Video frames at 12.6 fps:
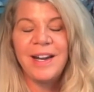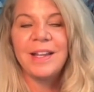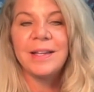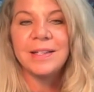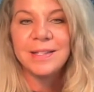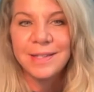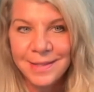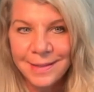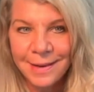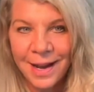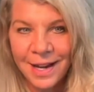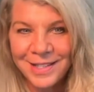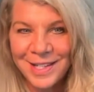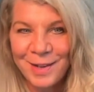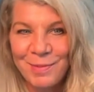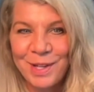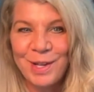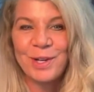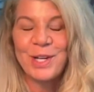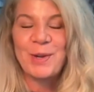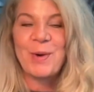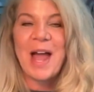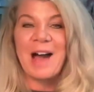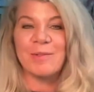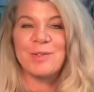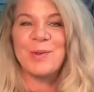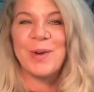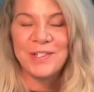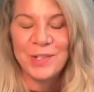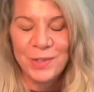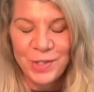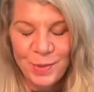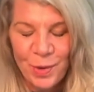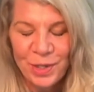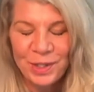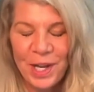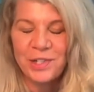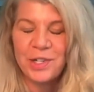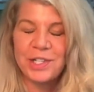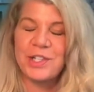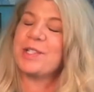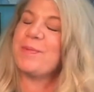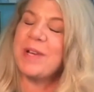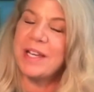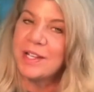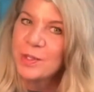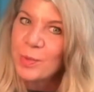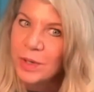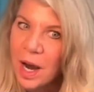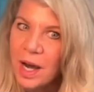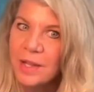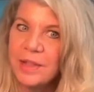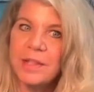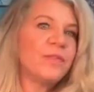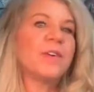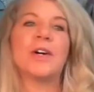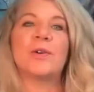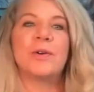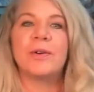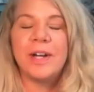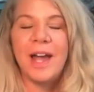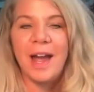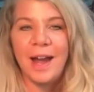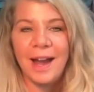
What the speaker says: This is not something where you have to answer support logic just because we're on the phone.